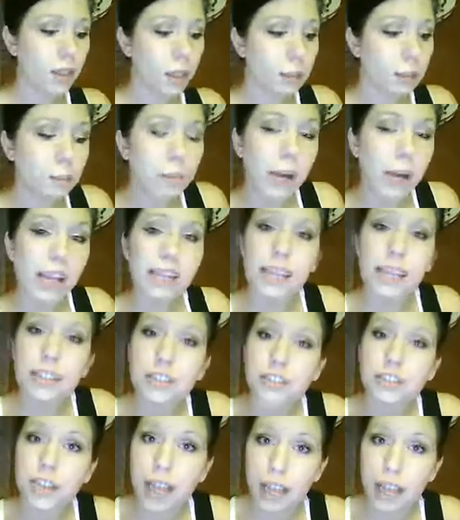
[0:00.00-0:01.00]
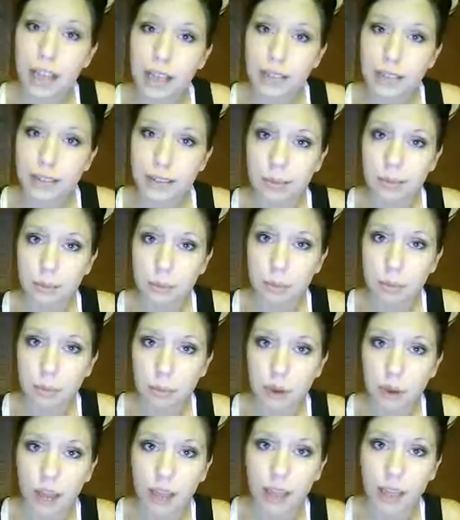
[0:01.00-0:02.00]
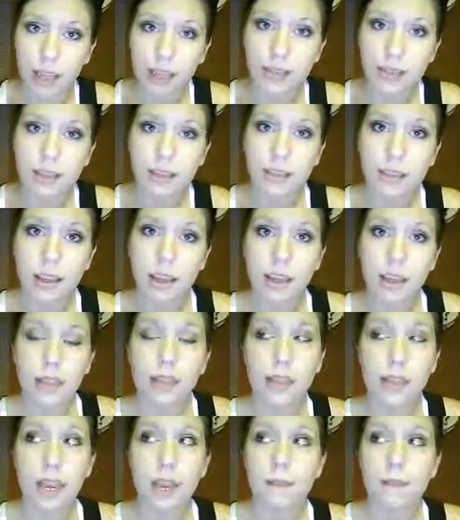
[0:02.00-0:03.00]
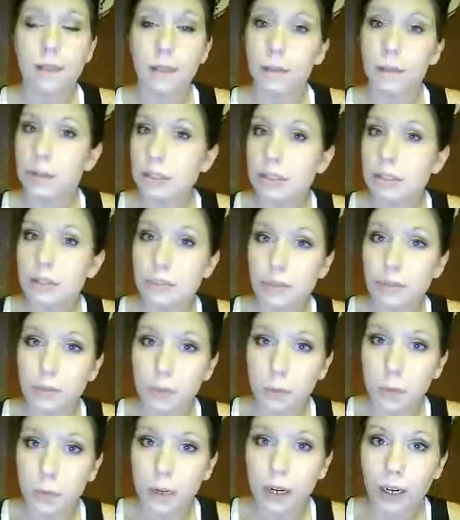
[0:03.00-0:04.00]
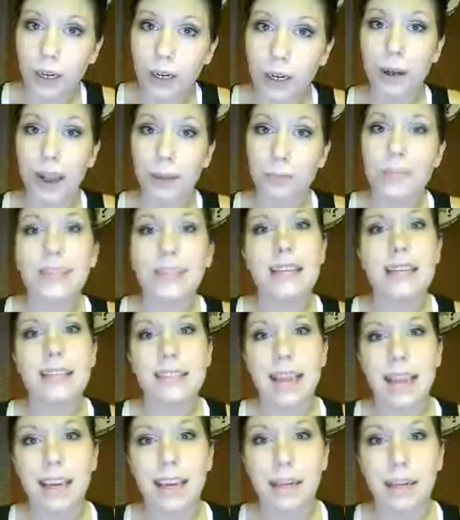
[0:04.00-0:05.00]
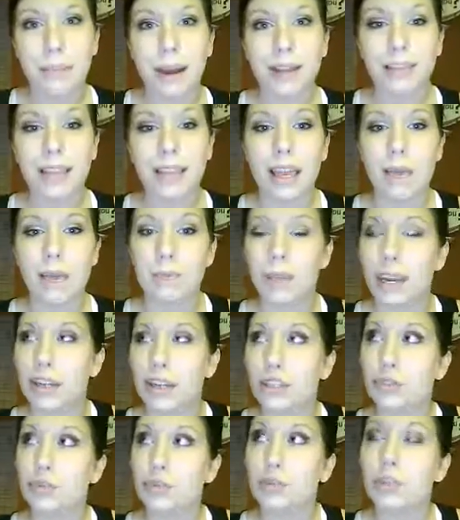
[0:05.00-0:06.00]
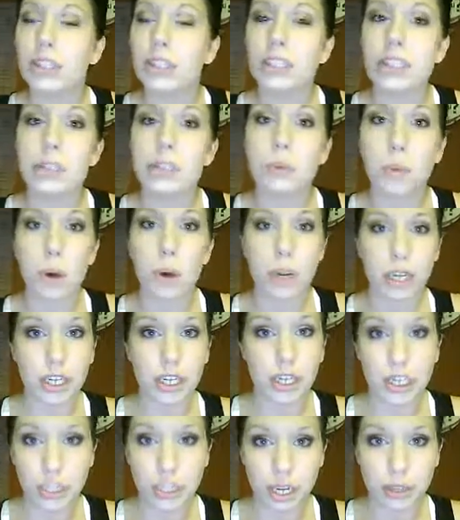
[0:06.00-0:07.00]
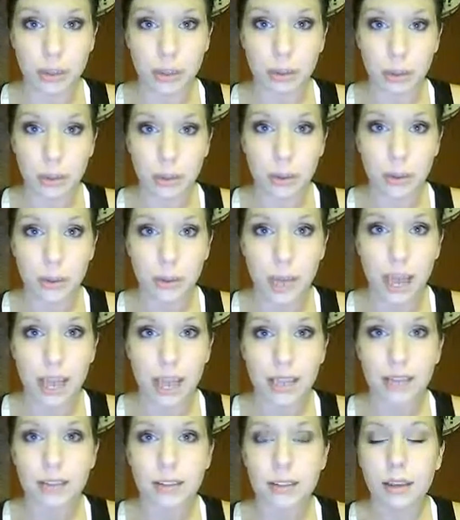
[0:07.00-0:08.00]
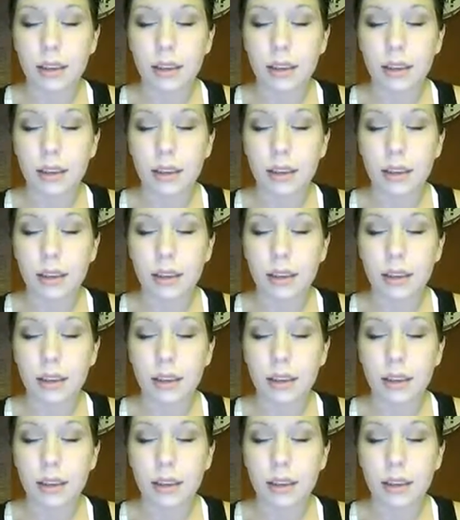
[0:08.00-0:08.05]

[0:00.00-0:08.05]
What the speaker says: But yesterday I got some new products that I've never used before. I'm really excited about them and I just really wanted to share them with you guys.